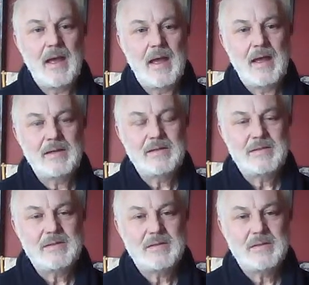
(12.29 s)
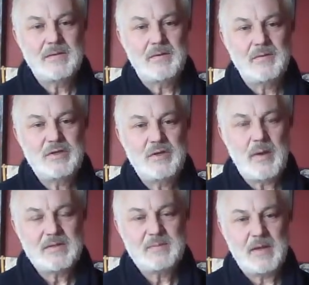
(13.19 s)
and there are two
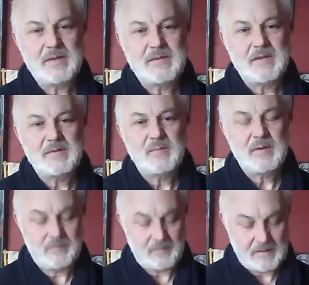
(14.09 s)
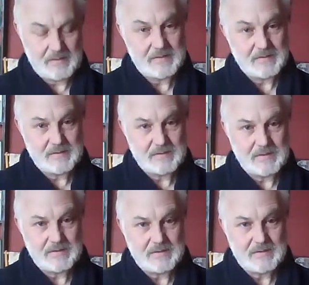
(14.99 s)
aspects to this. One of these is that
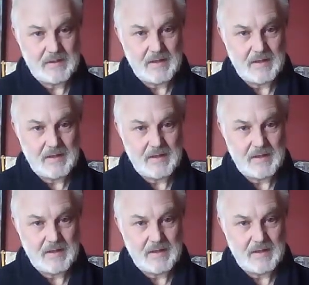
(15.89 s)
it's